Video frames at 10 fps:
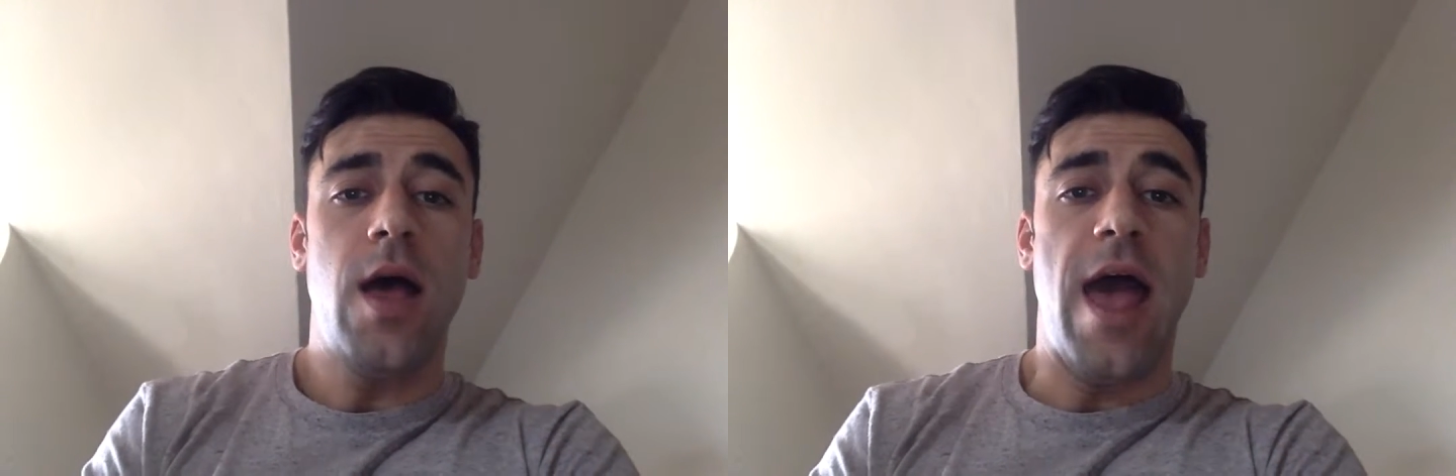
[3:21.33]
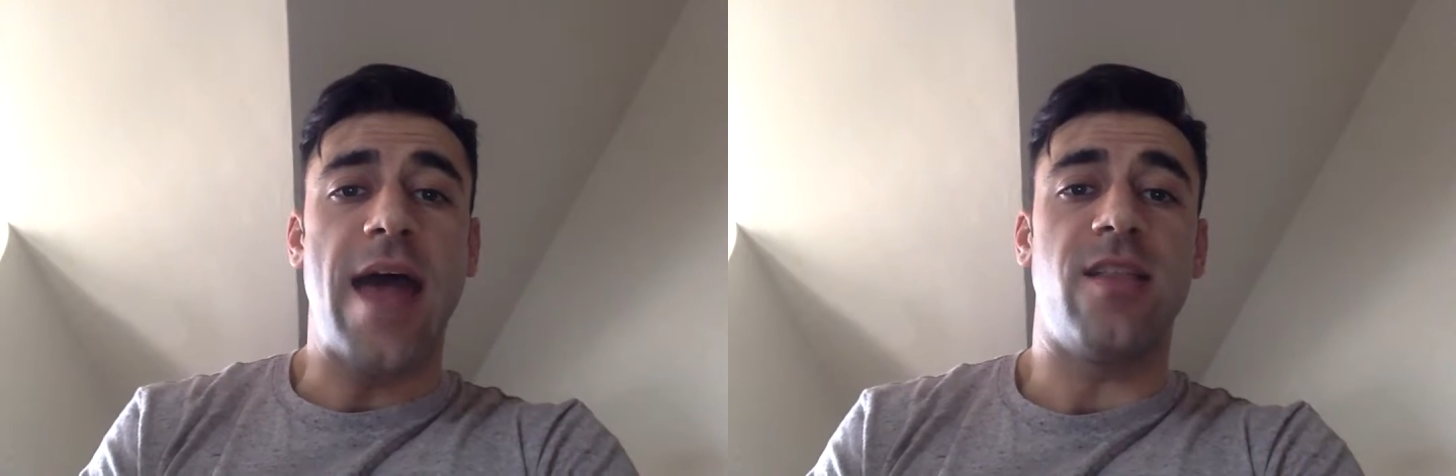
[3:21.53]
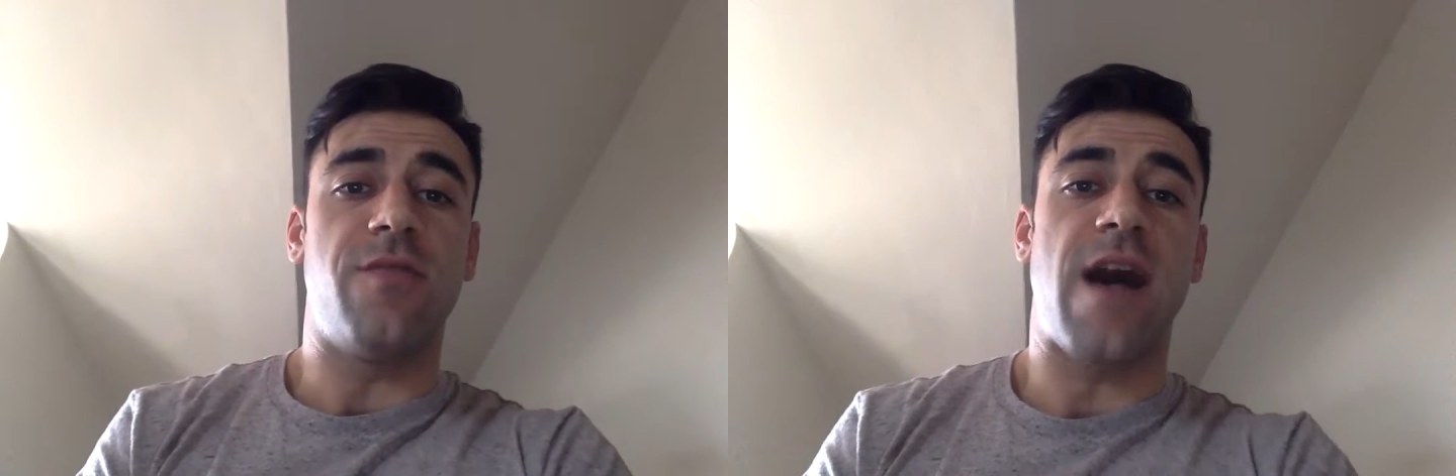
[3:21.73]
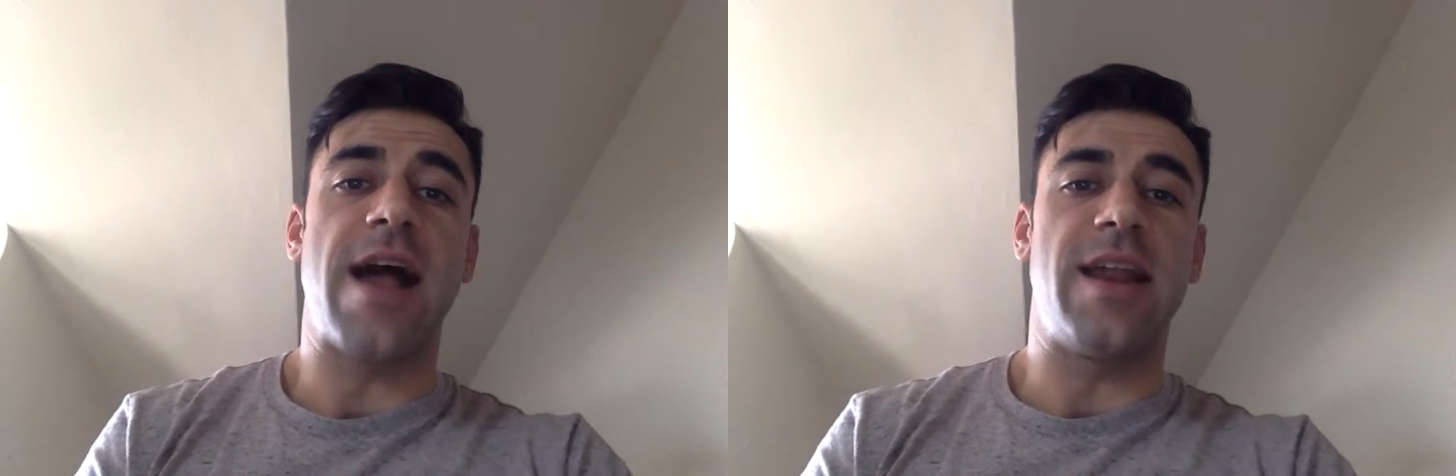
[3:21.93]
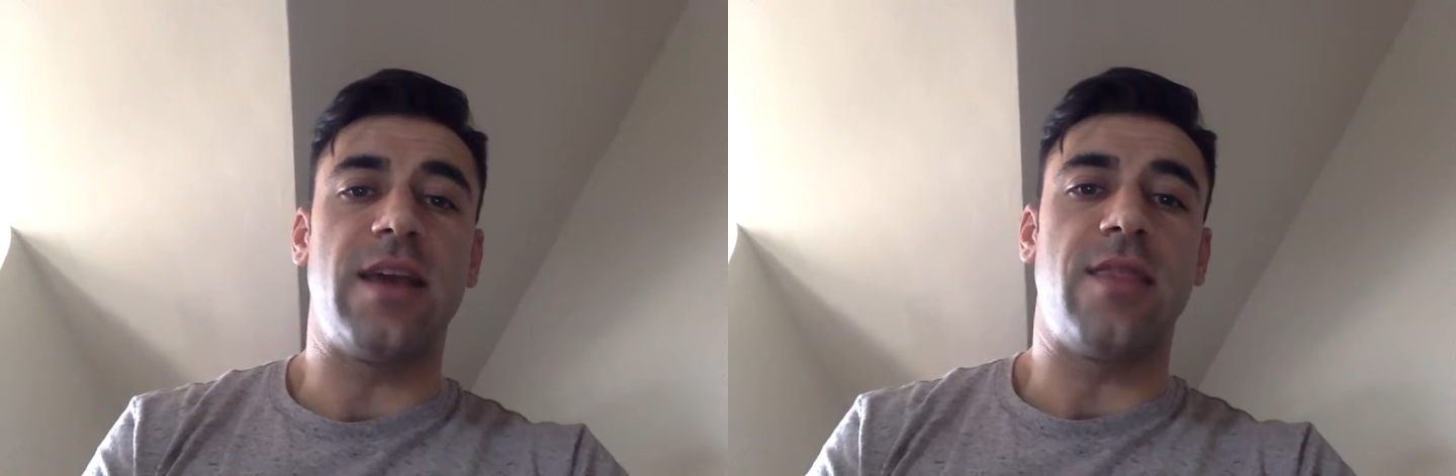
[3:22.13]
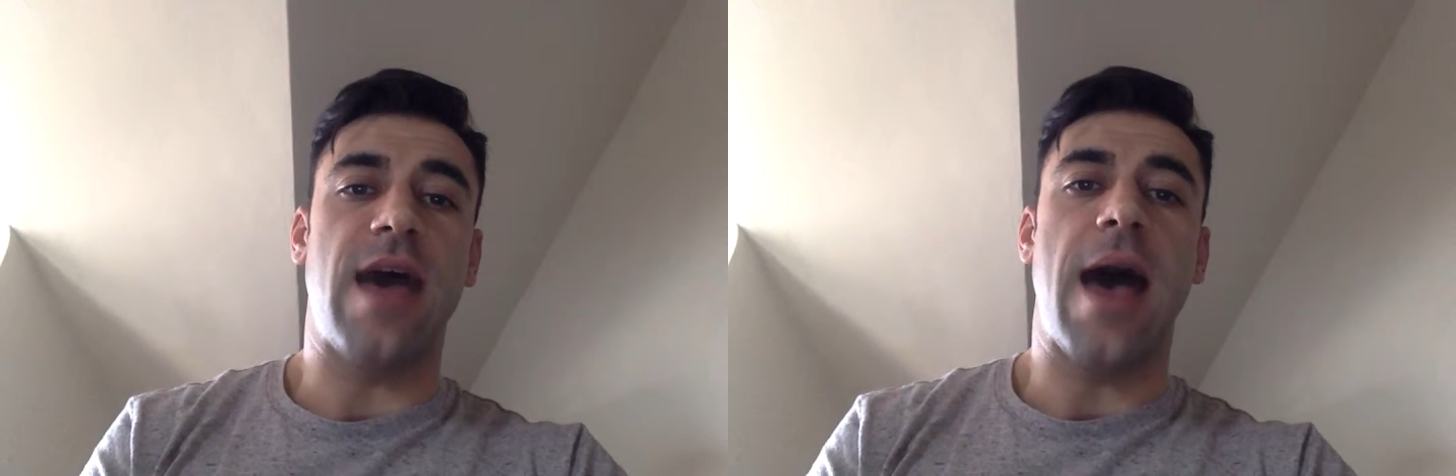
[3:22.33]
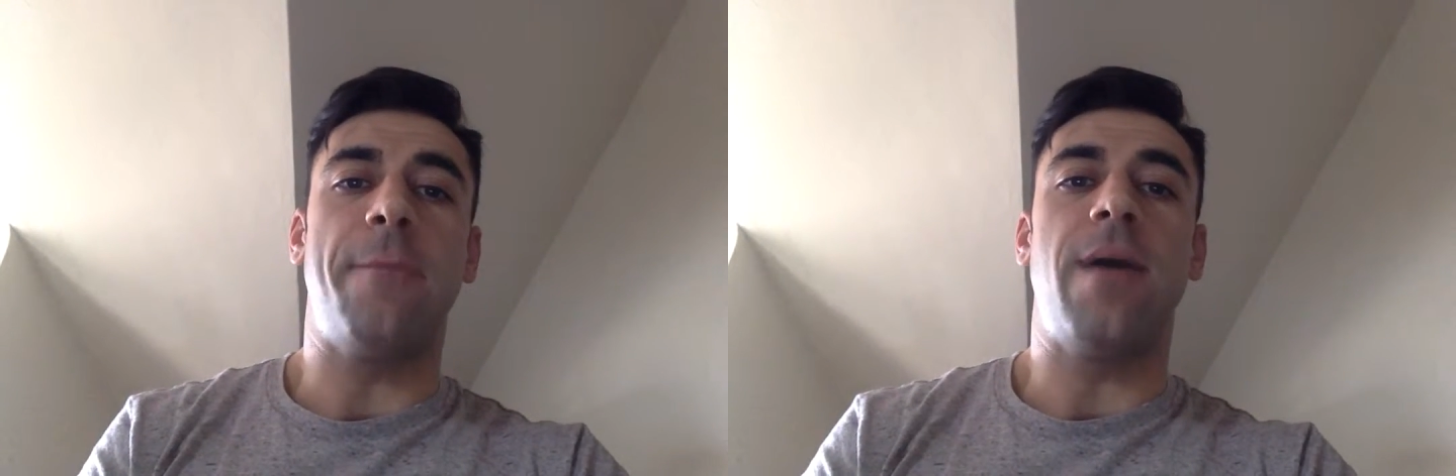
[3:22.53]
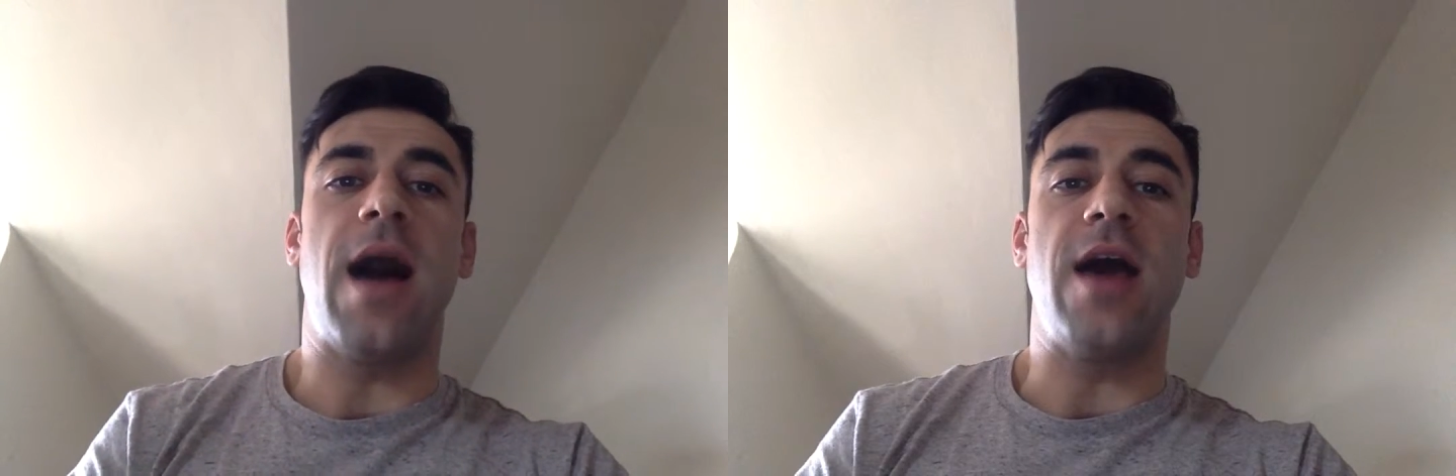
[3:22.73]
and dividing that
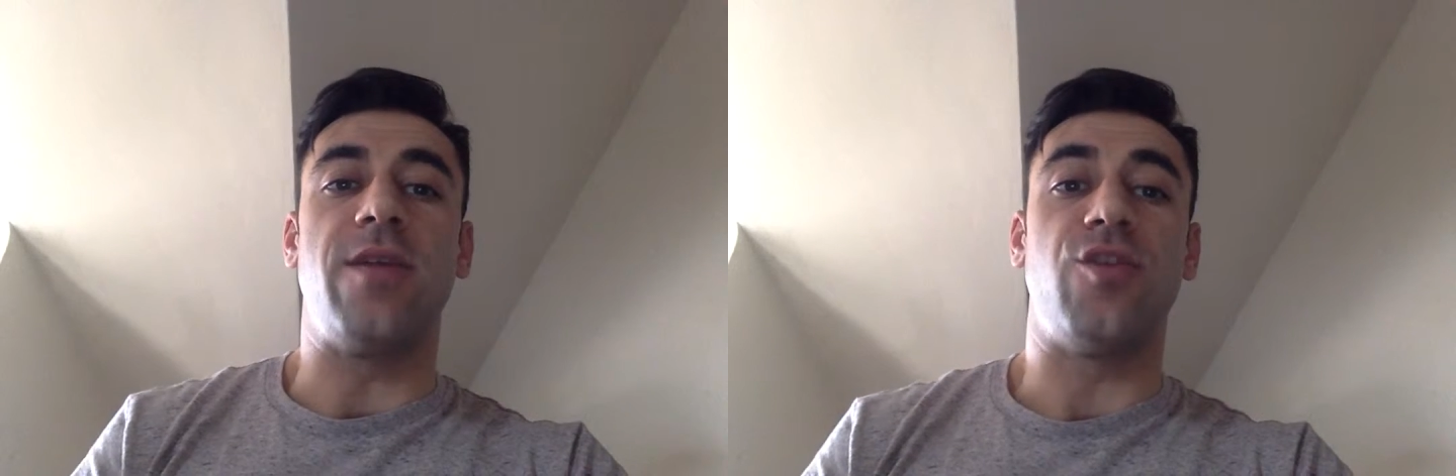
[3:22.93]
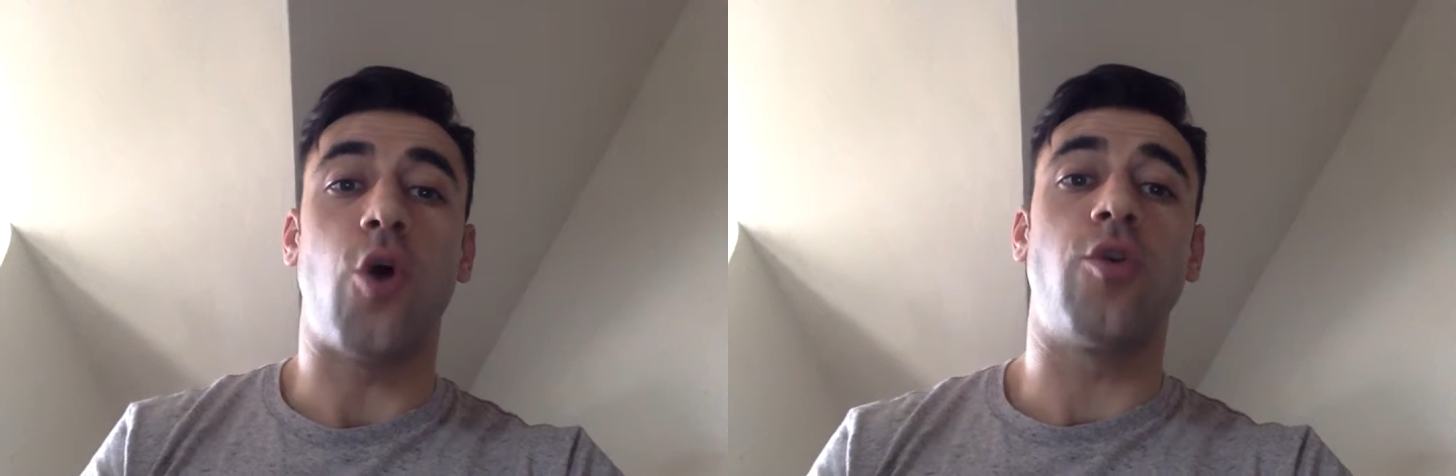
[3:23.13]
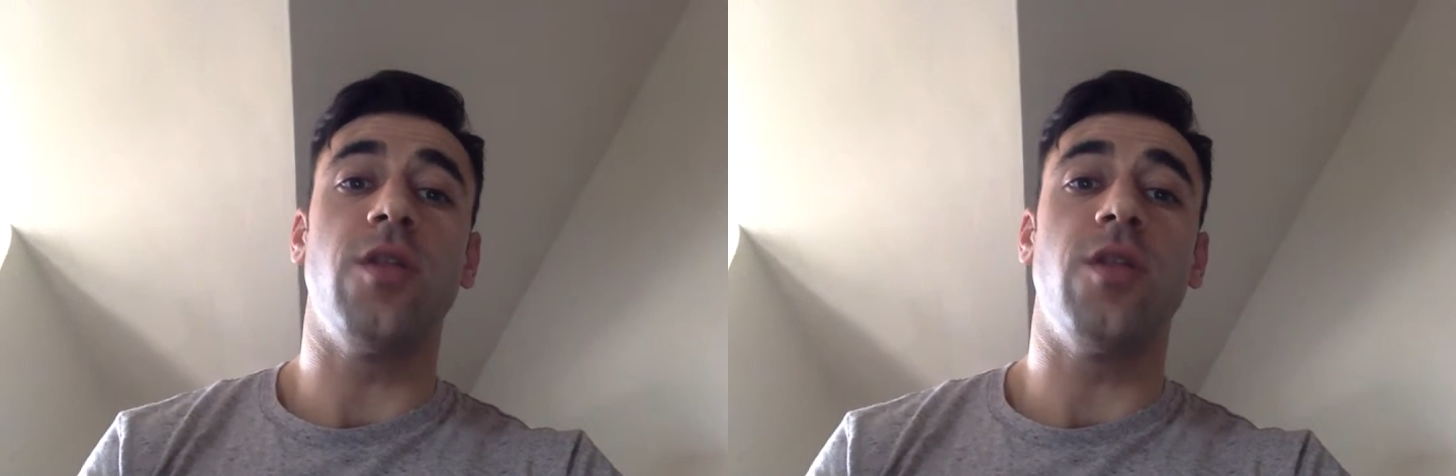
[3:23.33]
by the total